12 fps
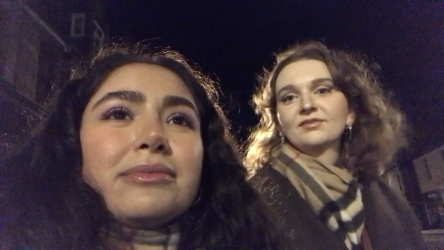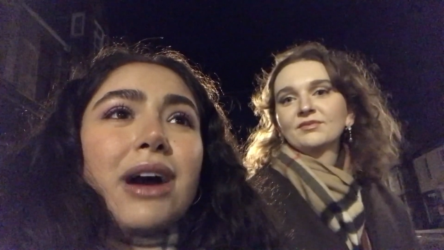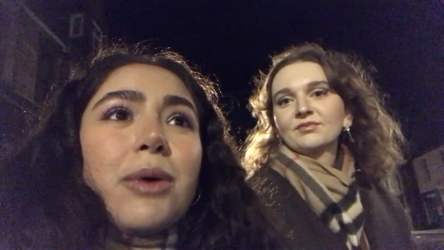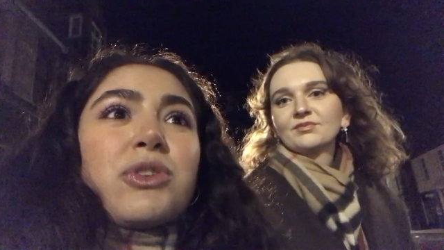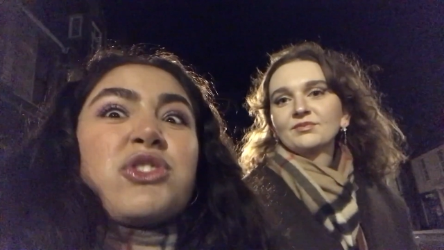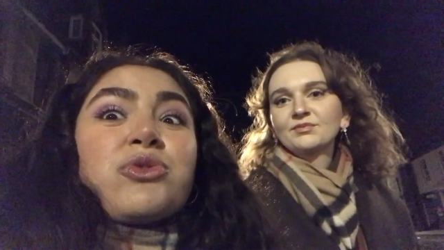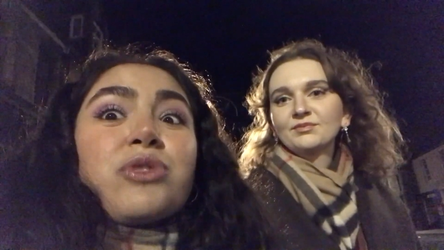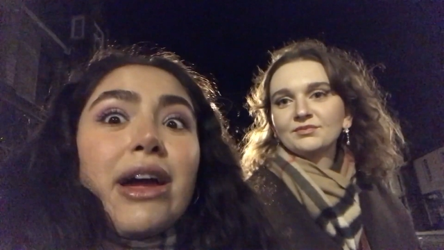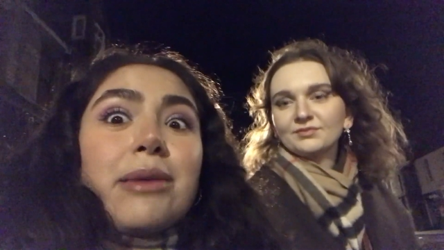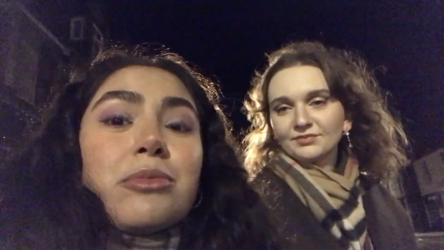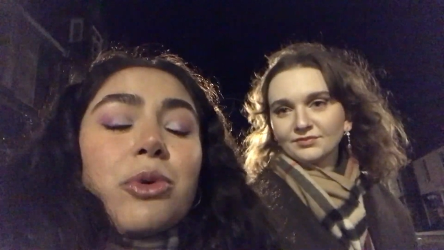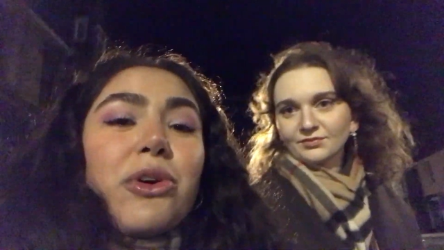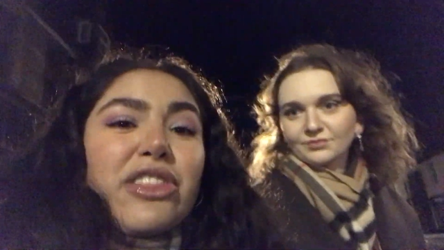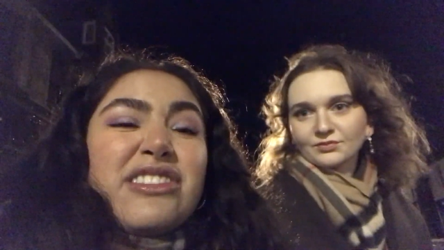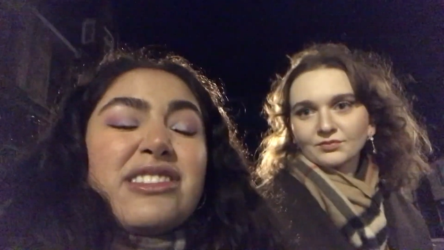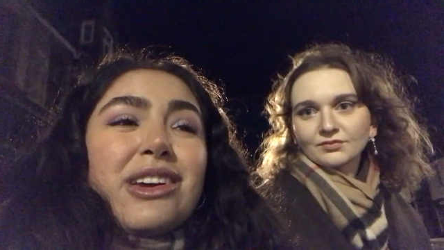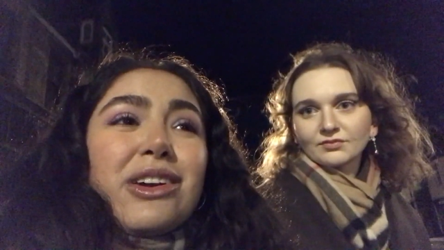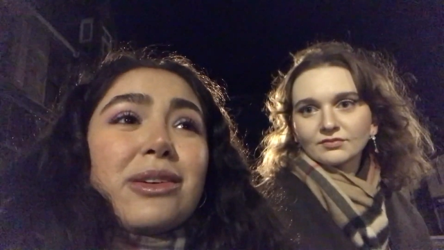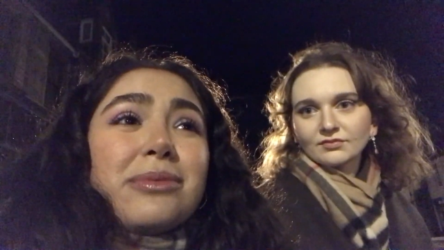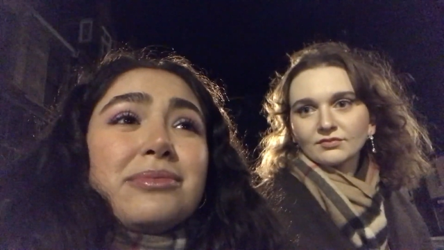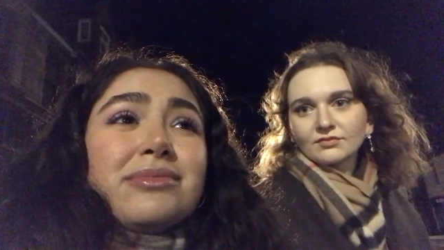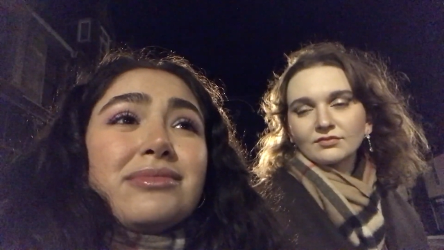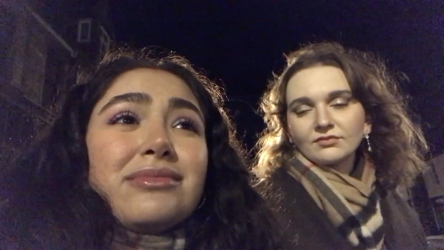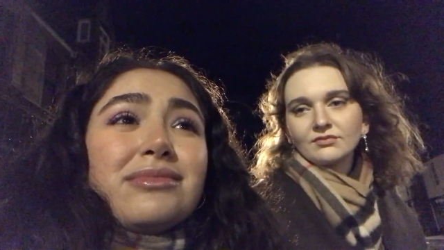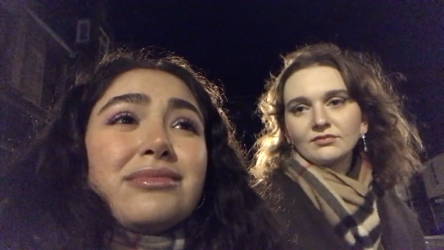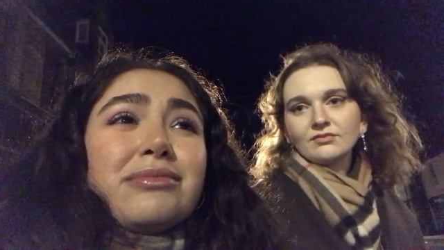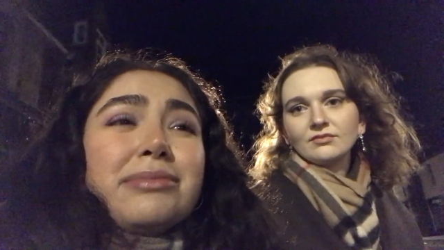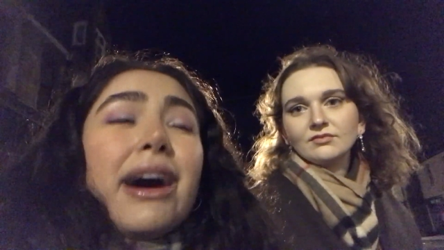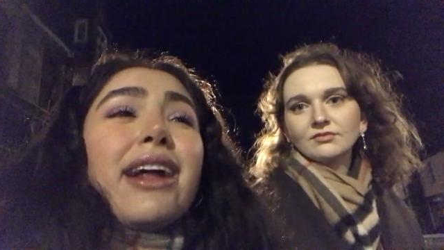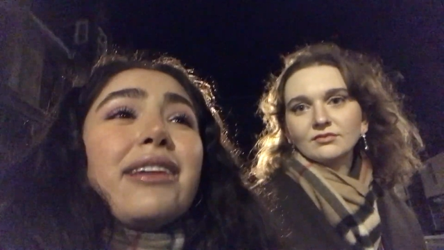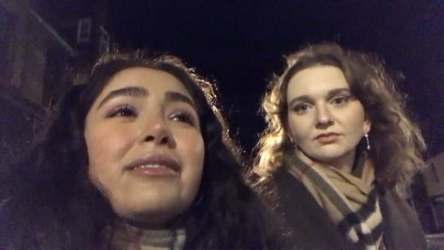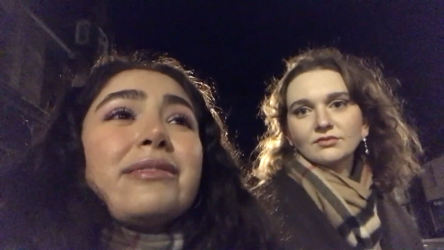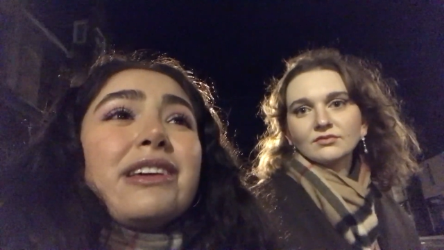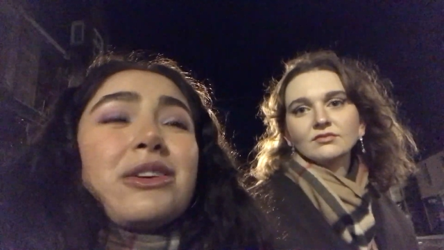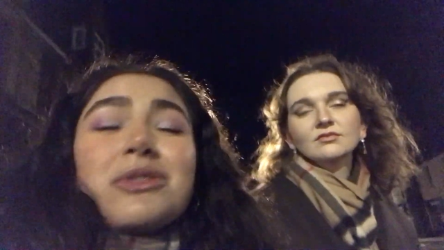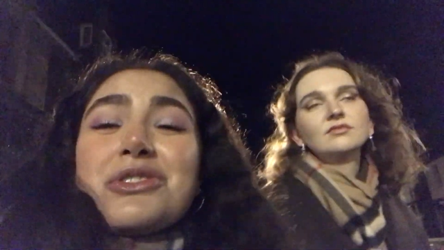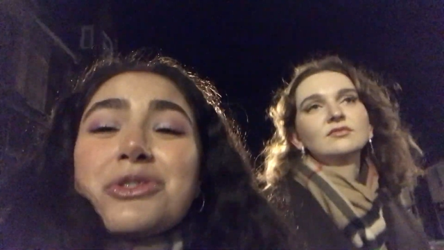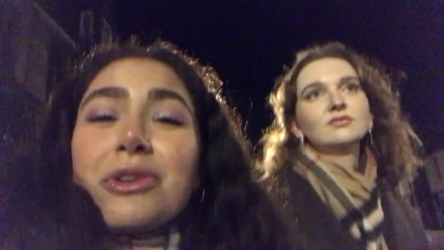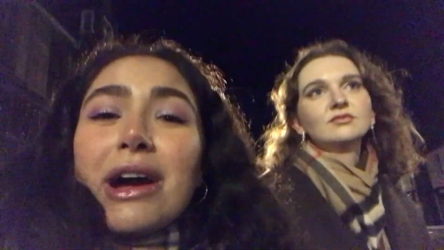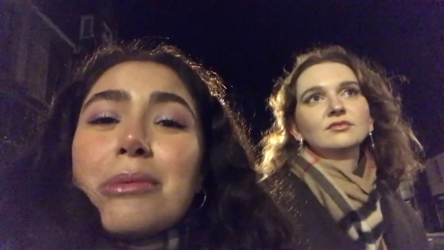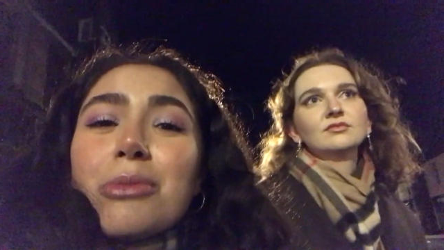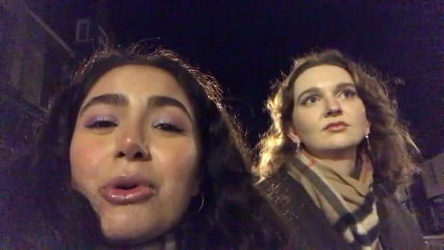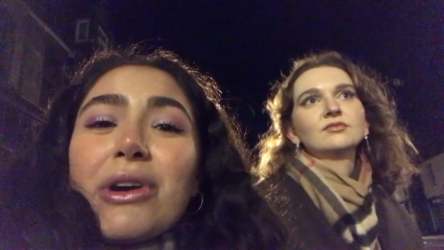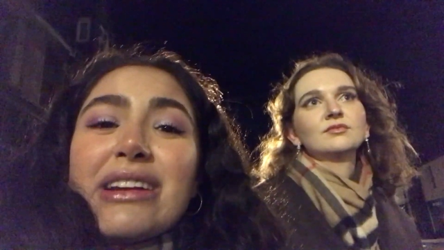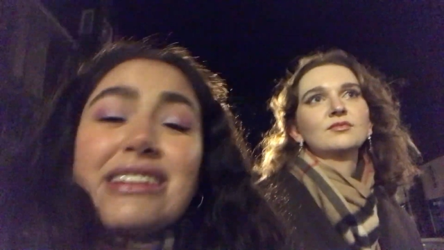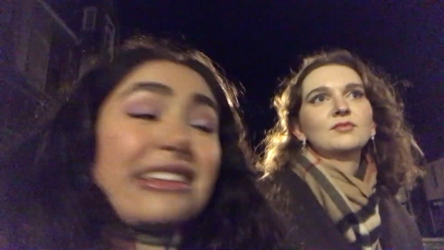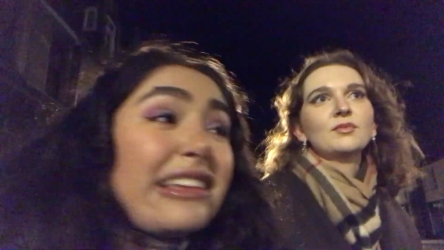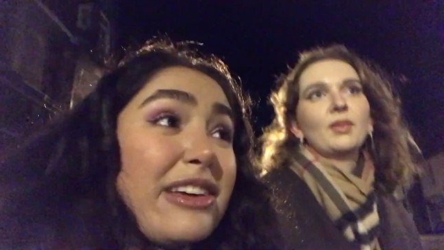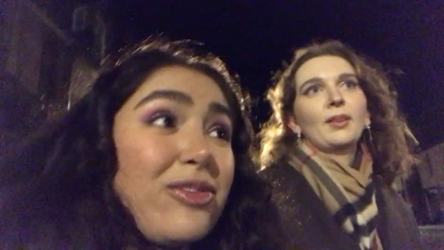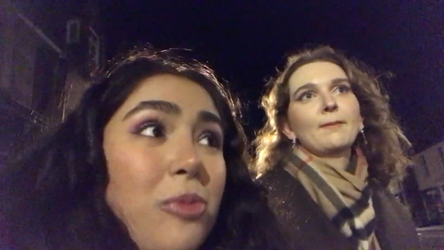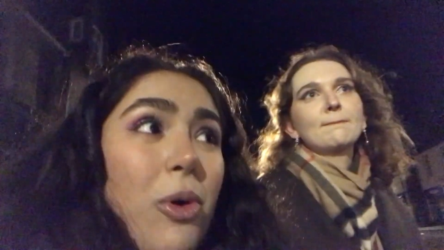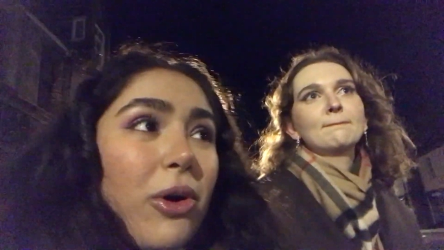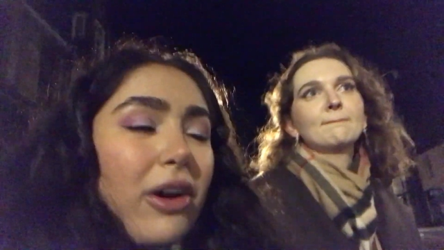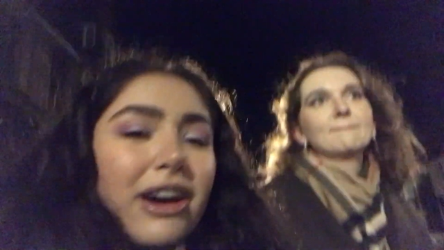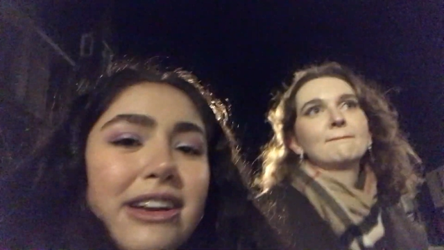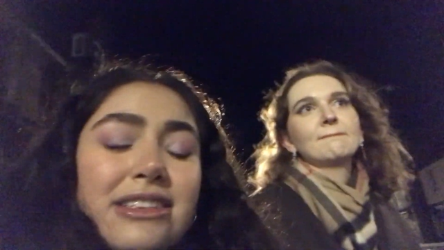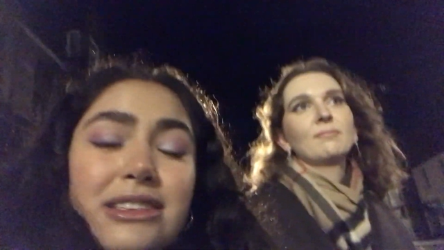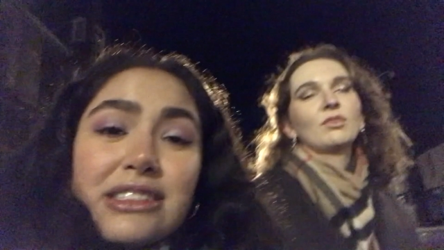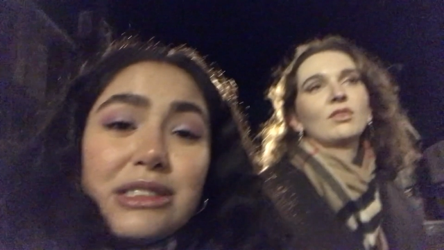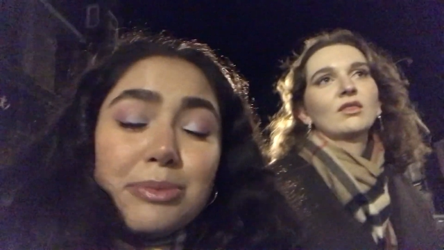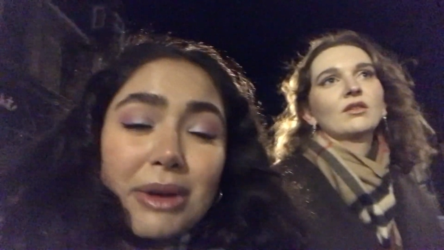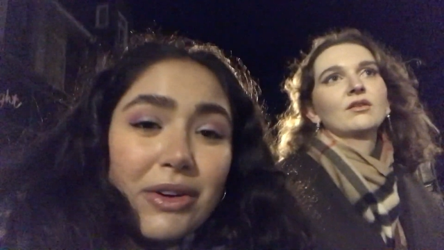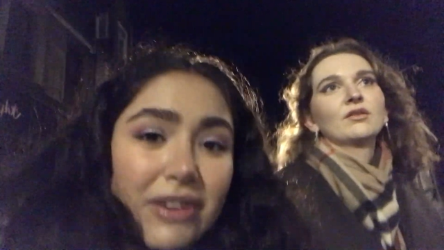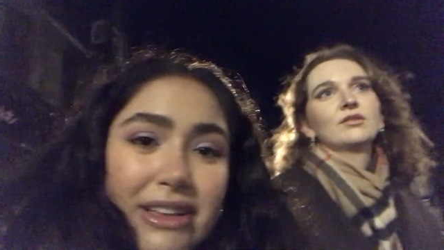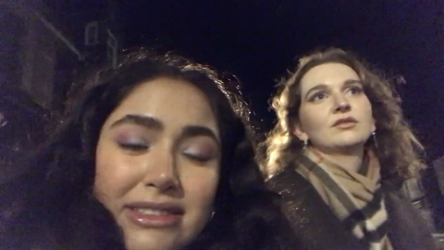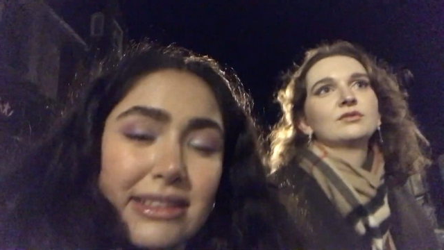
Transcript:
Speaker 1: I want to write more this year, but in order to write more, I need to live more. I need to experience